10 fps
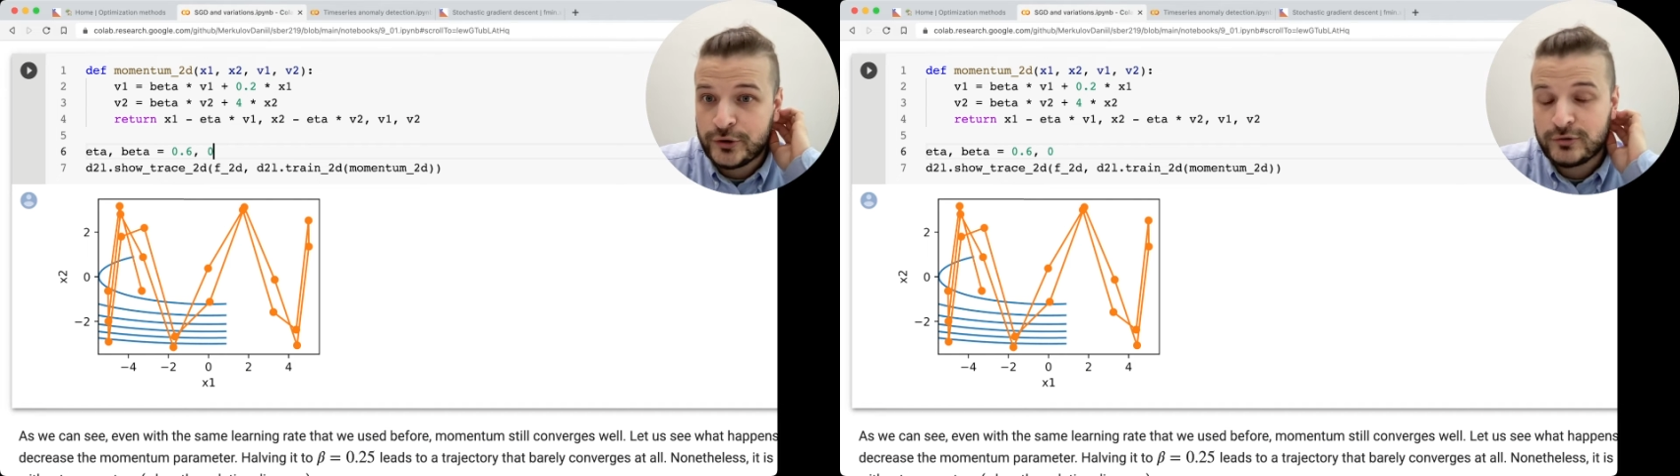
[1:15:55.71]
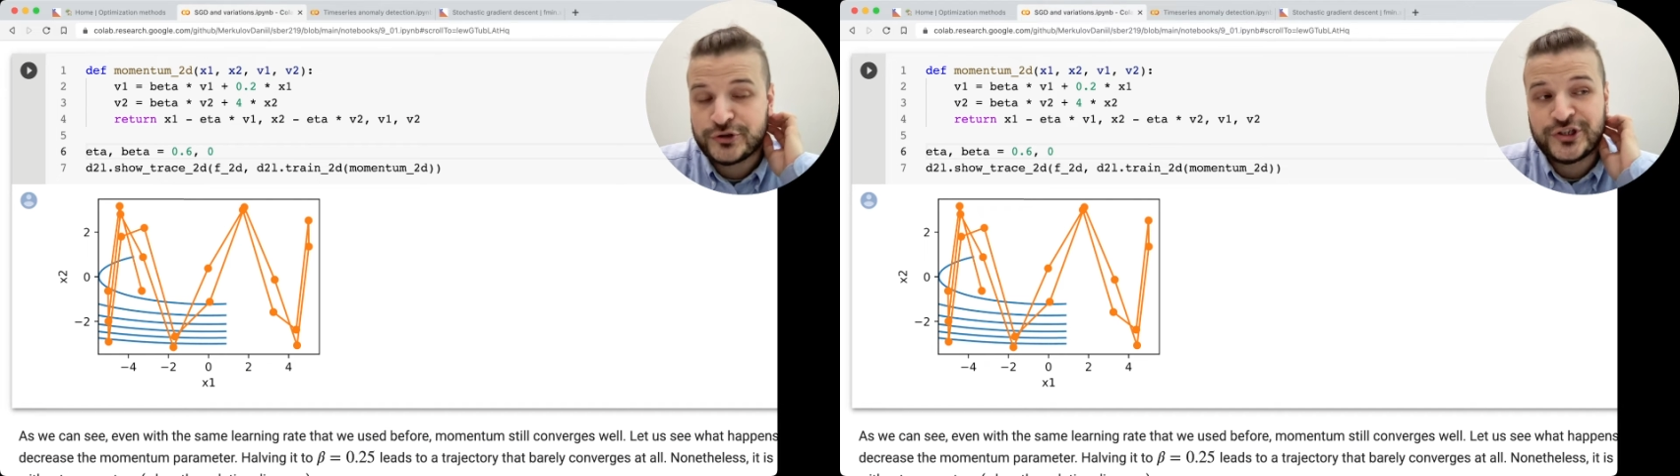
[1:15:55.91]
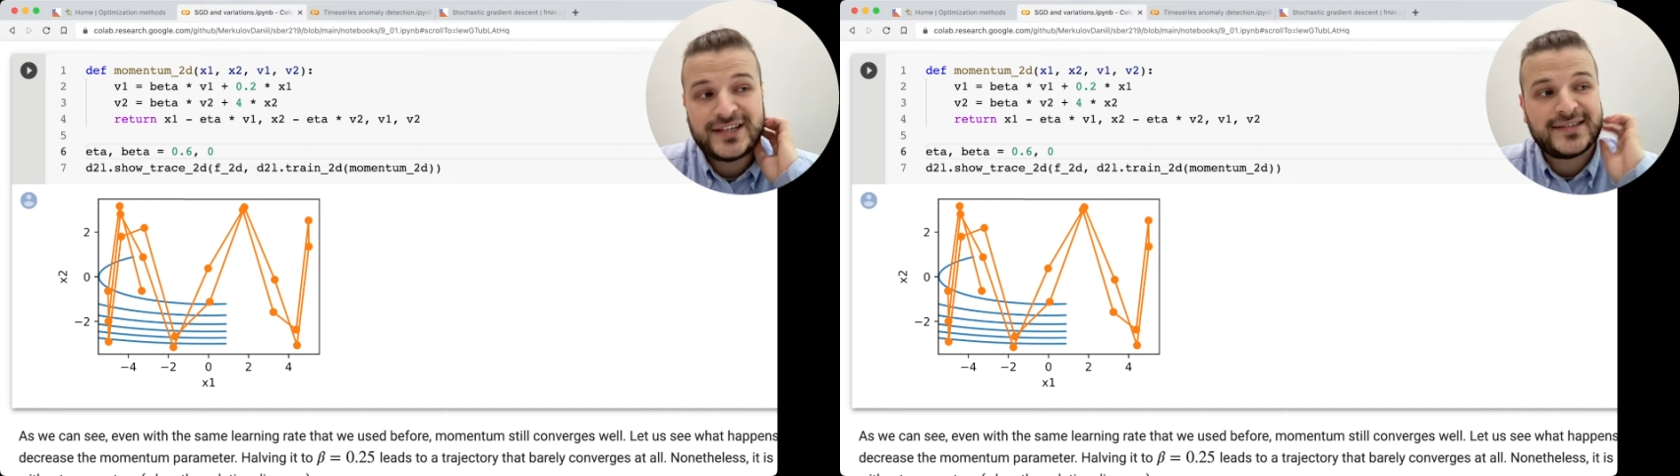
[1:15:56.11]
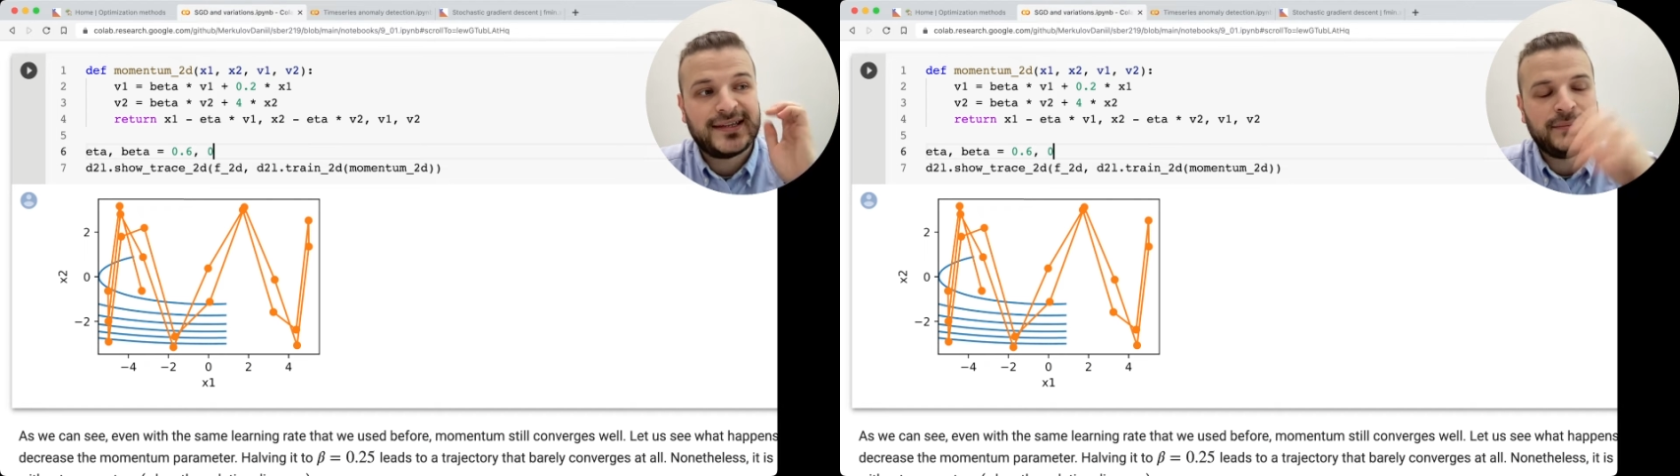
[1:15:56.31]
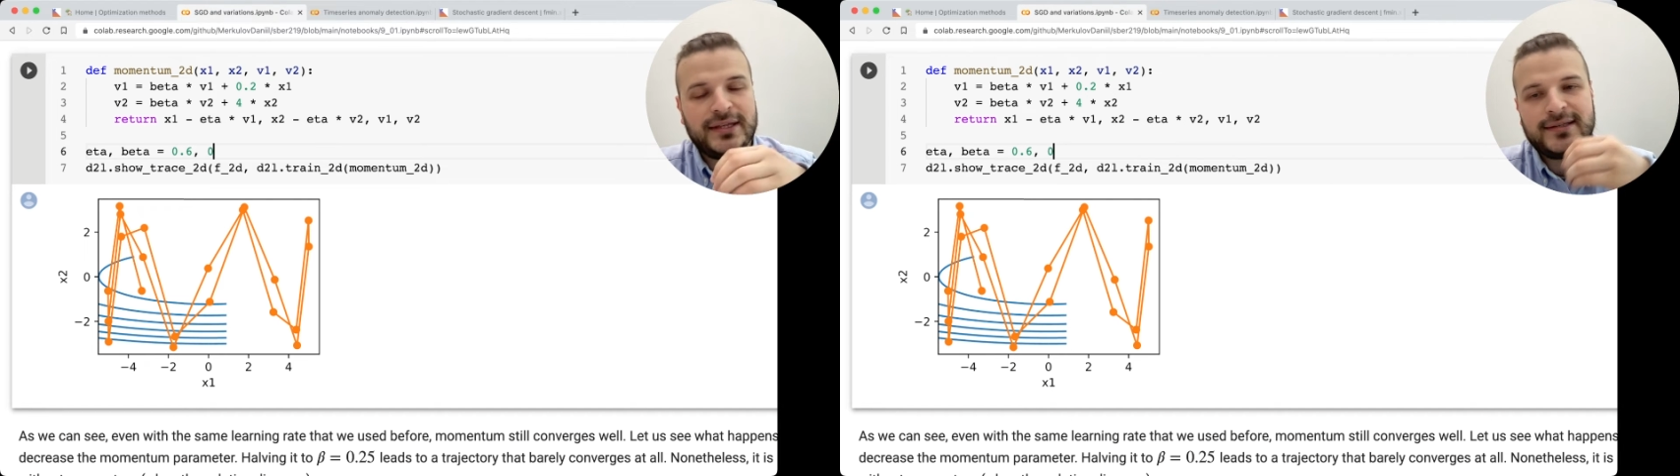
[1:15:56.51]
you'll just
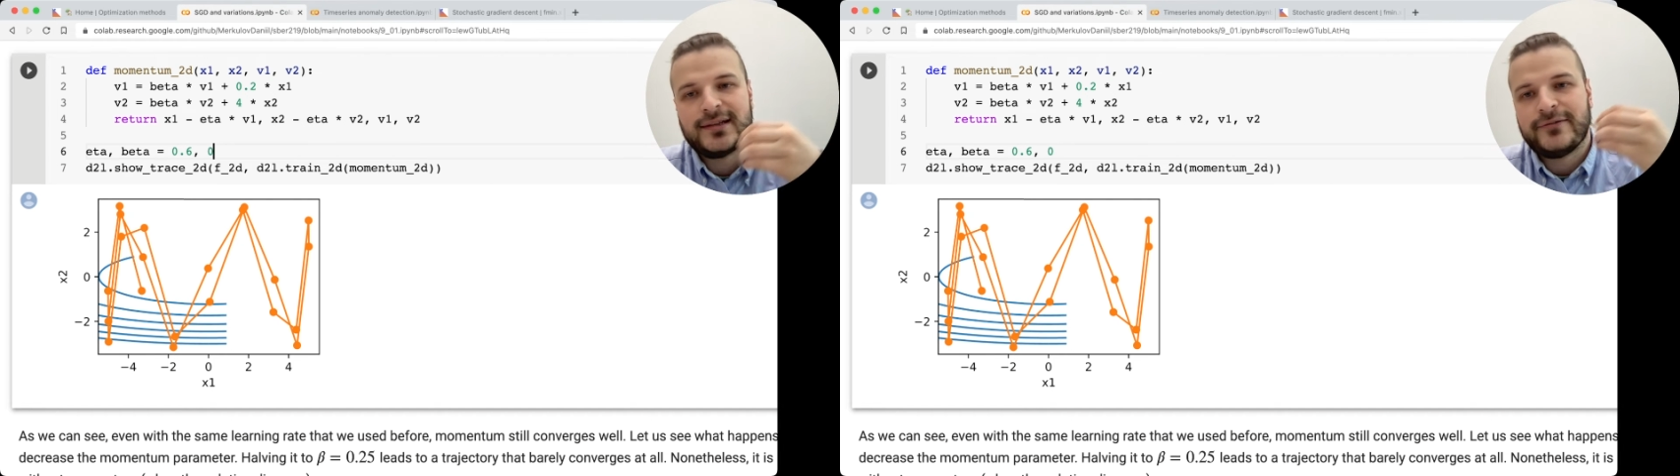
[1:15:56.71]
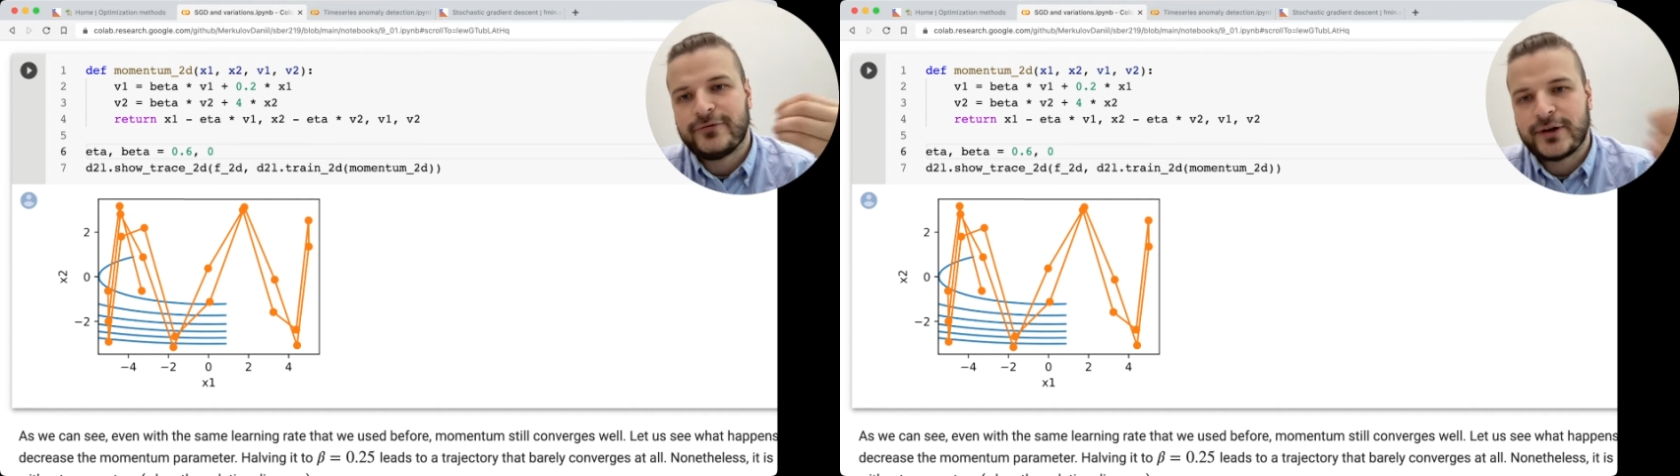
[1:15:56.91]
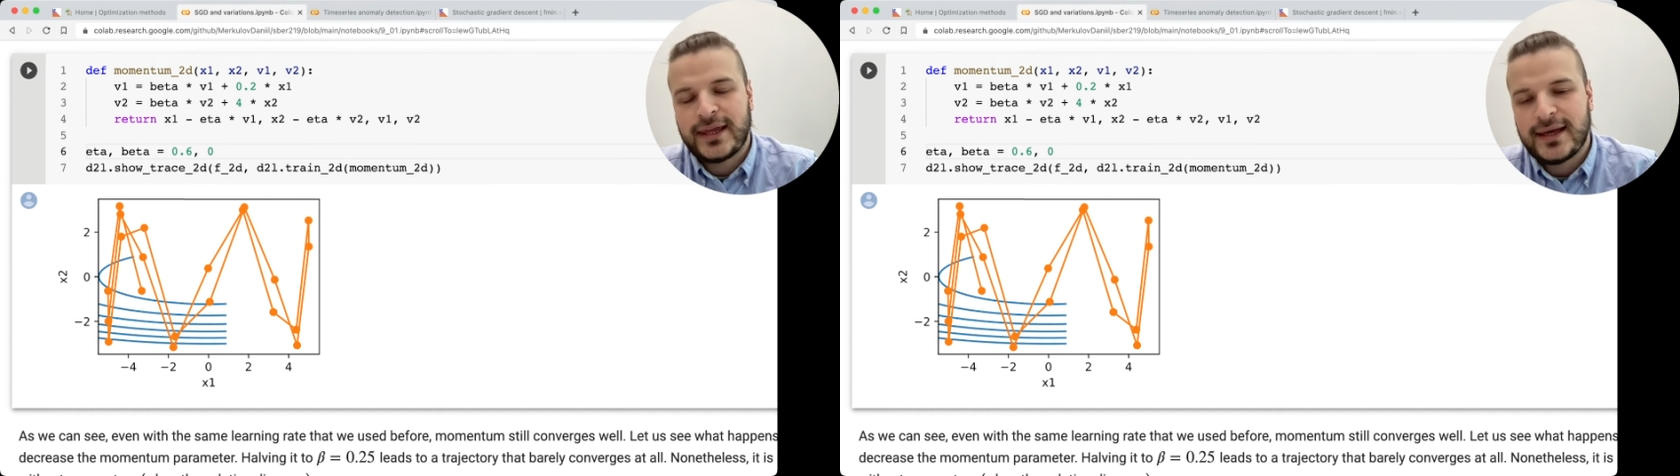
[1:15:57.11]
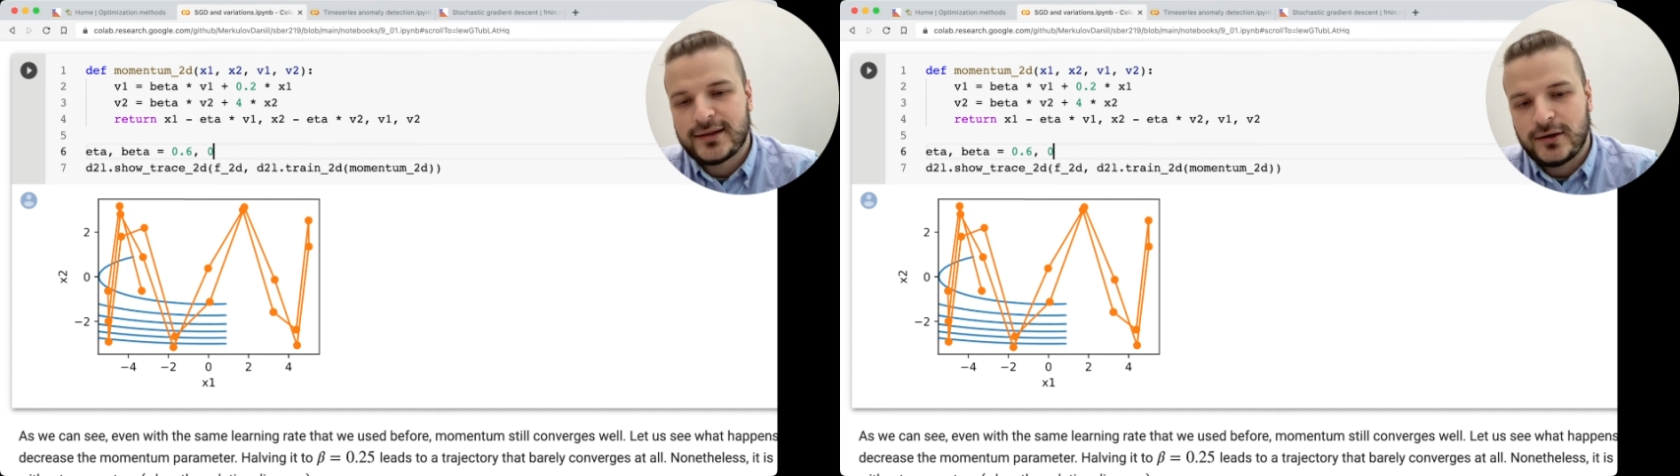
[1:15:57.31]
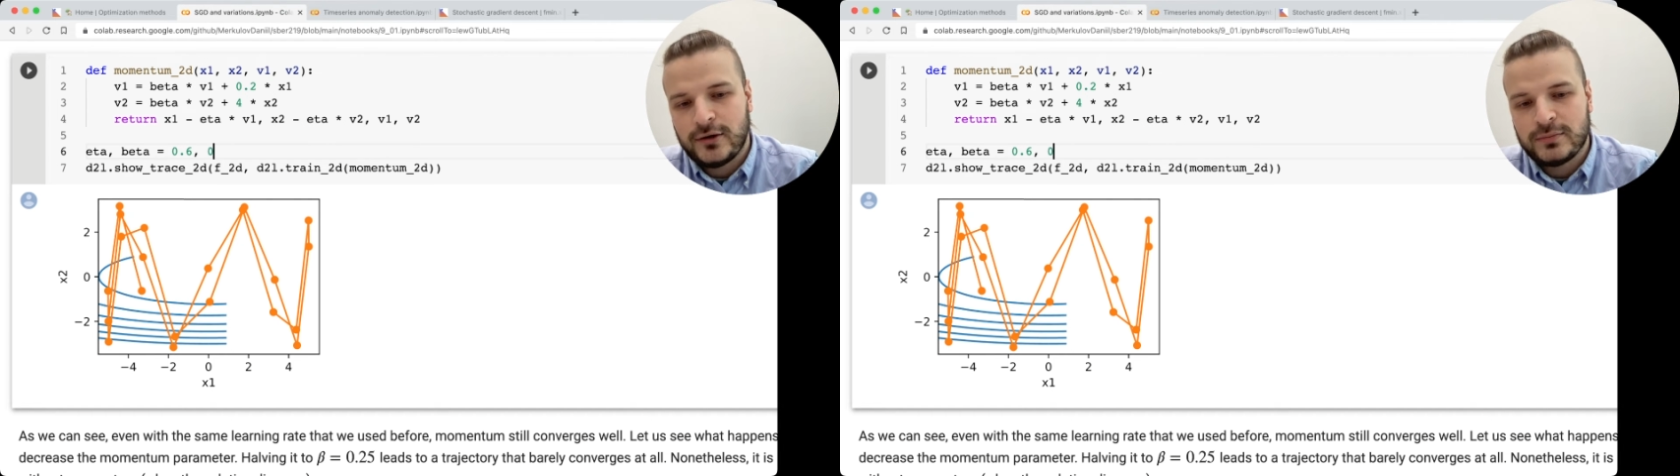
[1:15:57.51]
immediately
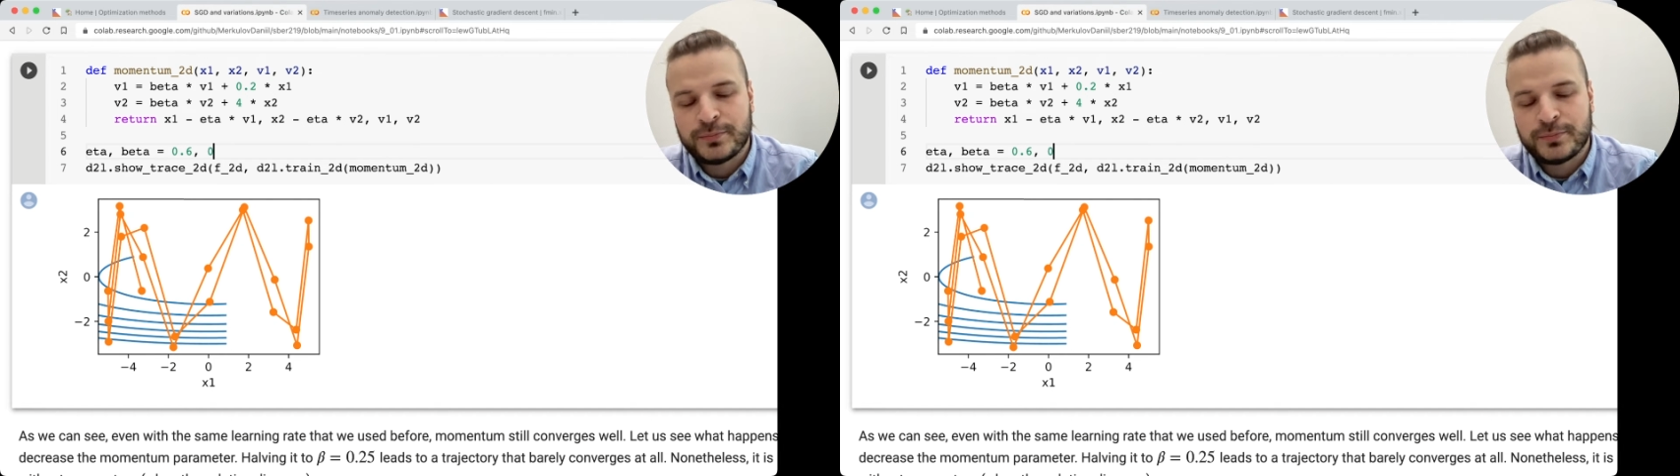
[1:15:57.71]
forget all